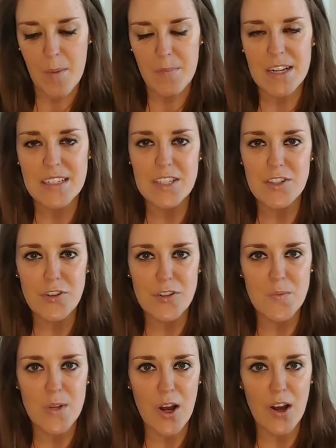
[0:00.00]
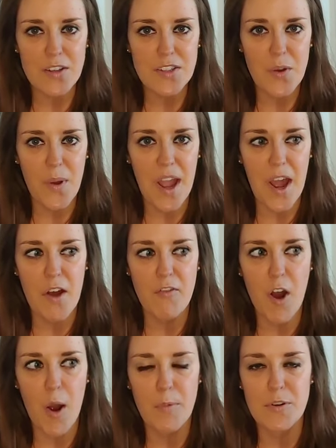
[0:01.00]
But as adults, we also have
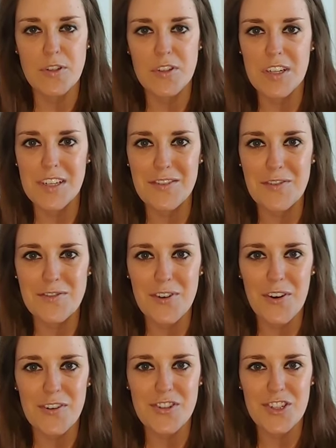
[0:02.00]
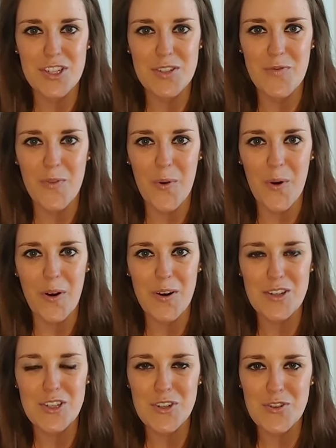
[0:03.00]
opportunities. Those aren't just for
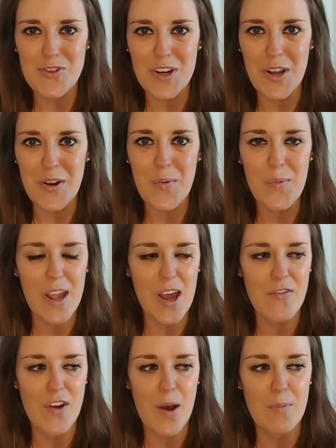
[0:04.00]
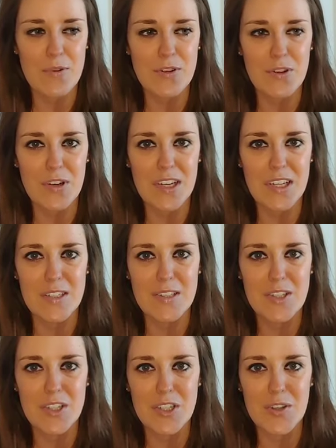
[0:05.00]
children. We have
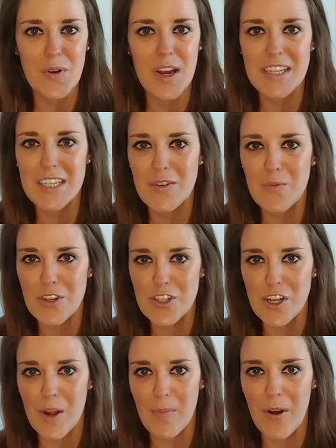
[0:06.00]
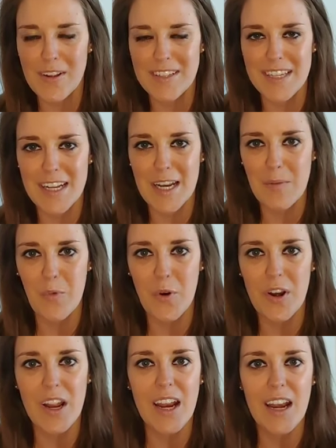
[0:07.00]
opportunities to attend worship on Sunday
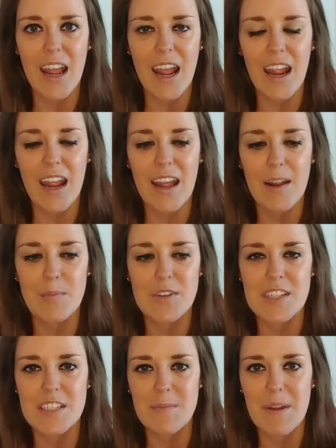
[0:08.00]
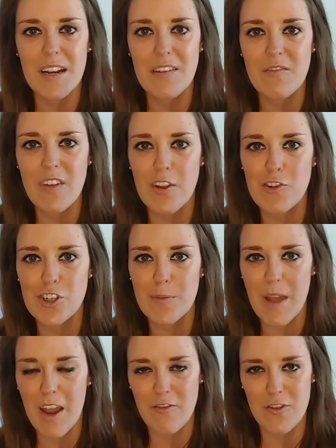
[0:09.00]
morning and participate in fellowship
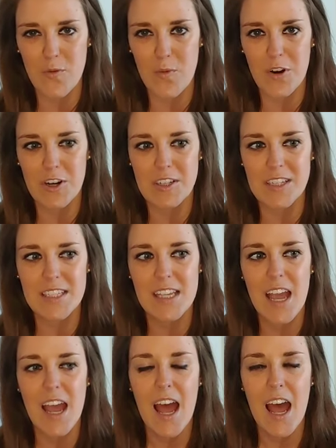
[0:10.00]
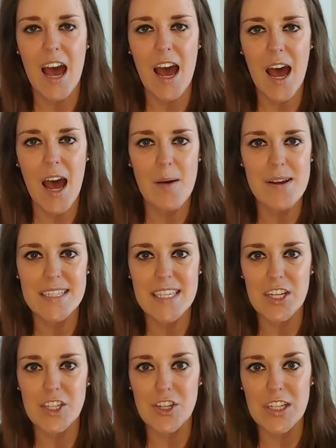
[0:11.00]
afterwards. At
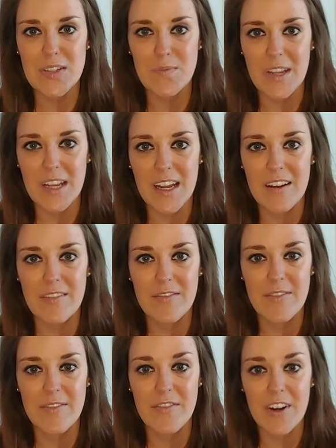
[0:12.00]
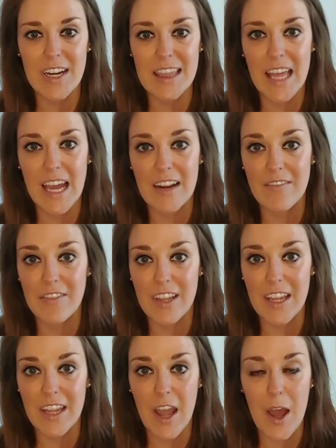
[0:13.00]
St. John's, we have a very
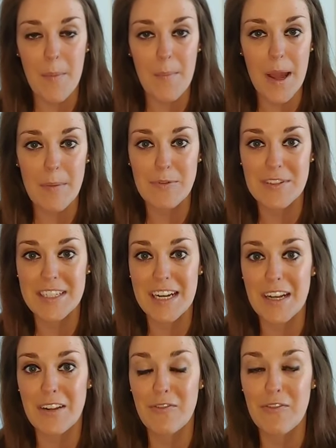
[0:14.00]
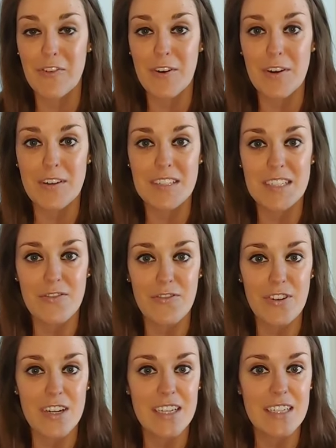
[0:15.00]
lively Bible study for
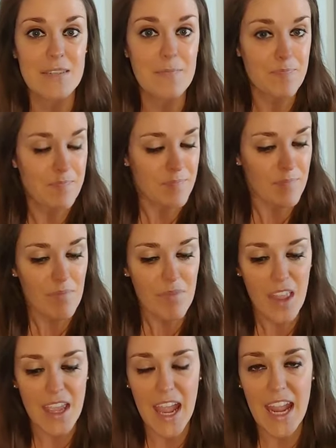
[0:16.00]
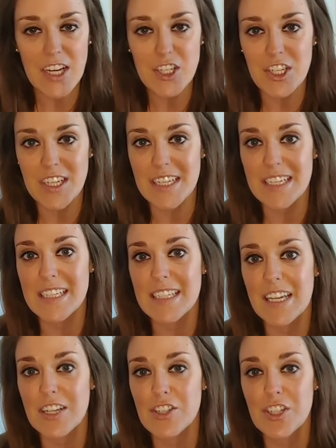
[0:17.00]
different ages
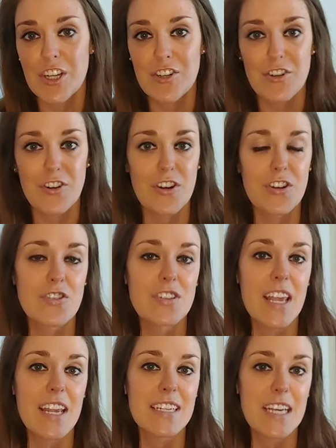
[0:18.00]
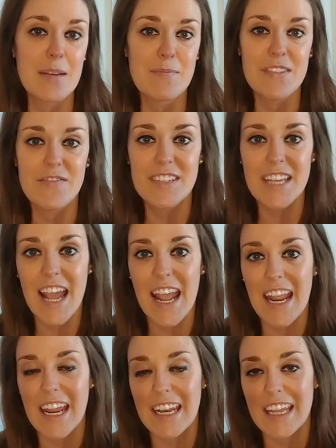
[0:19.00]
and genders and times of
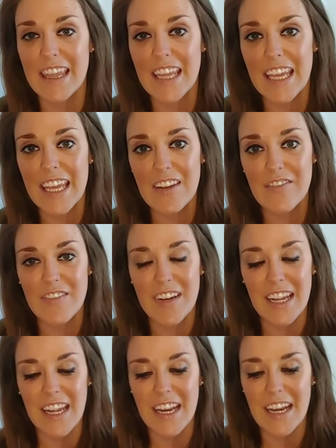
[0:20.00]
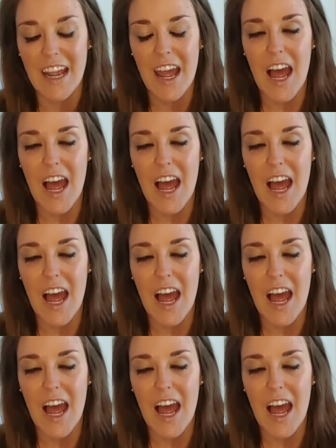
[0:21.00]
day, and in the evening.